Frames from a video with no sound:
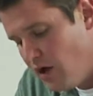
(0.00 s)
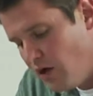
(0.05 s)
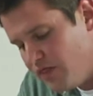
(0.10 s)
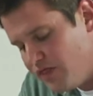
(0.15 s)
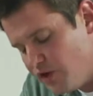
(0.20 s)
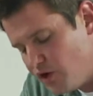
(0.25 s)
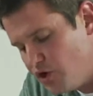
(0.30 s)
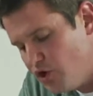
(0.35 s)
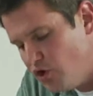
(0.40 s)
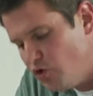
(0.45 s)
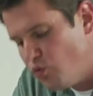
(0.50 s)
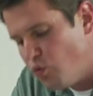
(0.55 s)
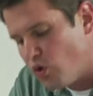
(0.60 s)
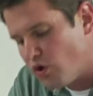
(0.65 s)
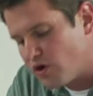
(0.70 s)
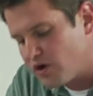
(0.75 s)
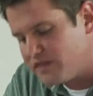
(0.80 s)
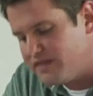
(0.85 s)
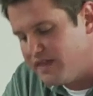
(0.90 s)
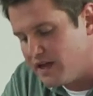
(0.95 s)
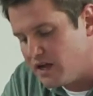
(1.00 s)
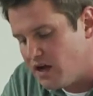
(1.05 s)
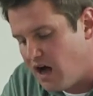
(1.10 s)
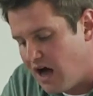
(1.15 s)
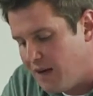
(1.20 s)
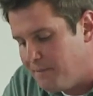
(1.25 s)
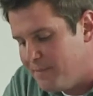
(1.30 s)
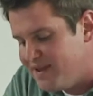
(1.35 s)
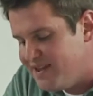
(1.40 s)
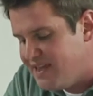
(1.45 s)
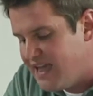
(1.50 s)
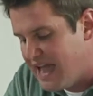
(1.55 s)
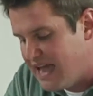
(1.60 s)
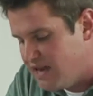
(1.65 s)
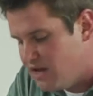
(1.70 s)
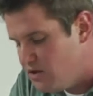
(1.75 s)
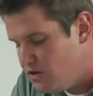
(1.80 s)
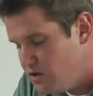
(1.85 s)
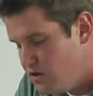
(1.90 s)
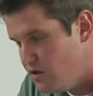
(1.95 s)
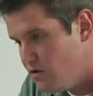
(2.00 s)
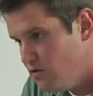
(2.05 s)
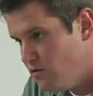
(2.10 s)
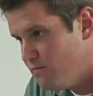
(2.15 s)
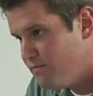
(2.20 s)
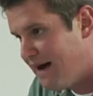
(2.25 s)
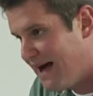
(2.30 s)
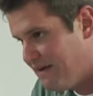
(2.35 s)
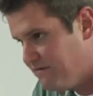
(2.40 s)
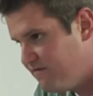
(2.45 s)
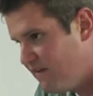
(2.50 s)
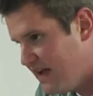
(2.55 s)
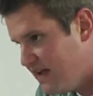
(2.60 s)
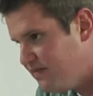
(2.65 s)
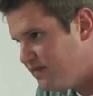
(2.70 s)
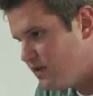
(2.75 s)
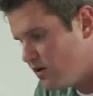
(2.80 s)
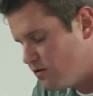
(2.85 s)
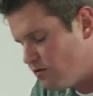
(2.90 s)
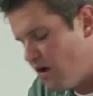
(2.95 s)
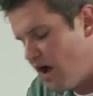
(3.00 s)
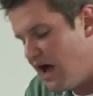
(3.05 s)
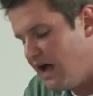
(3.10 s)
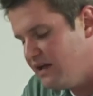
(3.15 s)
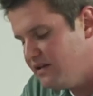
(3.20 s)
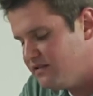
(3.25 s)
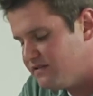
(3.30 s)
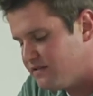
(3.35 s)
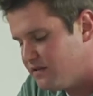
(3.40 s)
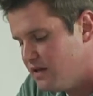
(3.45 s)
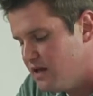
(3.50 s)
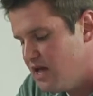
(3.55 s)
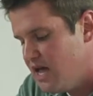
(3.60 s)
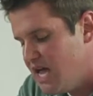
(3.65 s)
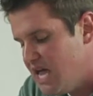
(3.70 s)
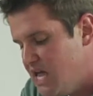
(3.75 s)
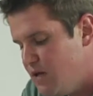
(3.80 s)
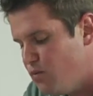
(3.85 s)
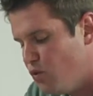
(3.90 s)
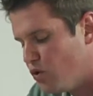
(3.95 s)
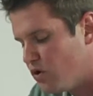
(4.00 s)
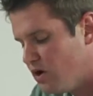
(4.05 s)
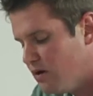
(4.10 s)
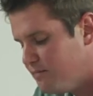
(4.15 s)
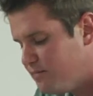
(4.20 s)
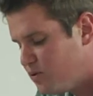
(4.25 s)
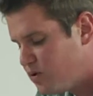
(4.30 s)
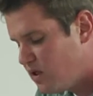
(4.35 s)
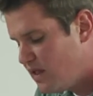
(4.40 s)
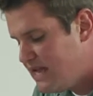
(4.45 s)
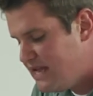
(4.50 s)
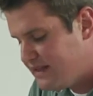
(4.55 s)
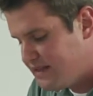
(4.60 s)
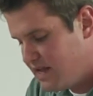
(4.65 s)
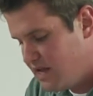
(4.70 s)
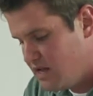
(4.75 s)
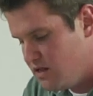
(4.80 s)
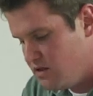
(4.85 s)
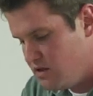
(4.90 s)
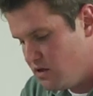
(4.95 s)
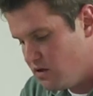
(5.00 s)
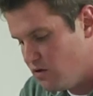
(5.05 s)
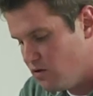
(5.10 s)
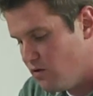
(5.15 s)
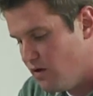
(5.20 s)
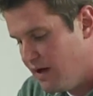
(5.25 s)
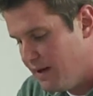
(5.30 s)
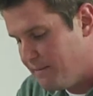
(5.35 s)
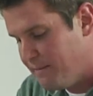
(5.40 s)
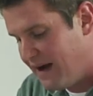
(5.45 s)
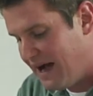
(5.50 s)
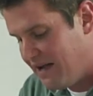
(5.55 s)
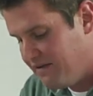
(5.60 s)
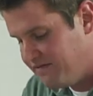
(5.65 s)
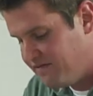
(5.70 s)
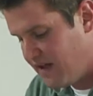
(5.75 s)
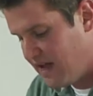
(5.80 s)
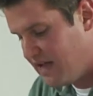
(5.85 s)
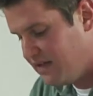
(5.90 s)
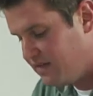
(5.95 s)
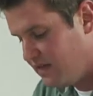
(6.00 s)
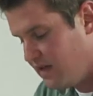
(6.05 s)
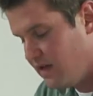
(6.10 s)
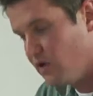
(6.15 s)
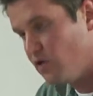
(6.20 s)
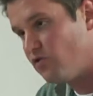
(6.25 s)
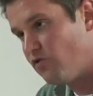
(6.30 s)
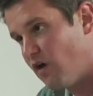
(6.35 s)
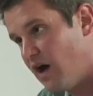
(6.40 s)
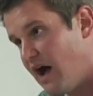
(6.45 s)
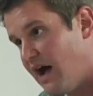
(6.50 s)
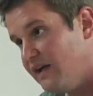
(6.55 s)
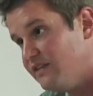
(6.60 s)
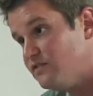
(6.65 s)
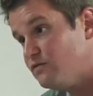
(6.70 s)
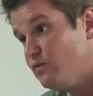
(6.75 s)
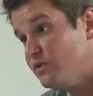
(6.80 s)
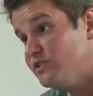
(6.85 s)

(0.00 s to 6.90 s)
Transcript: the good work that God began in you by faith in Christ he will complete in you by faith in Christ,